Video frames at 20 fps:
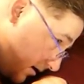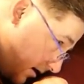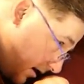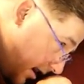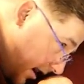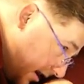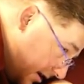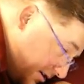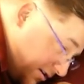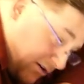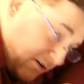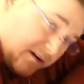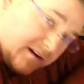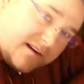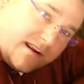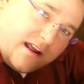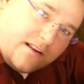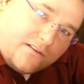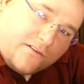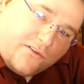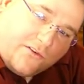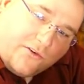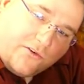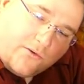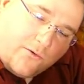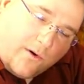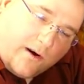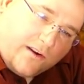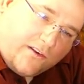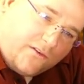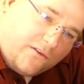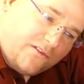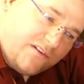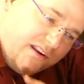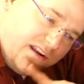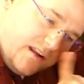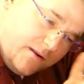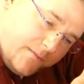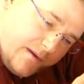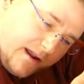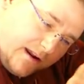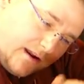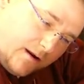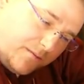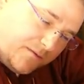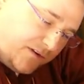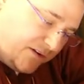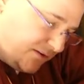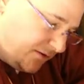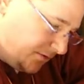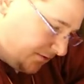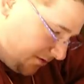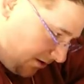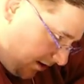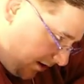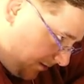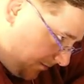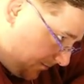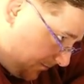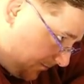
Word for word: I turned it down to 220, so it's heating back up to 230.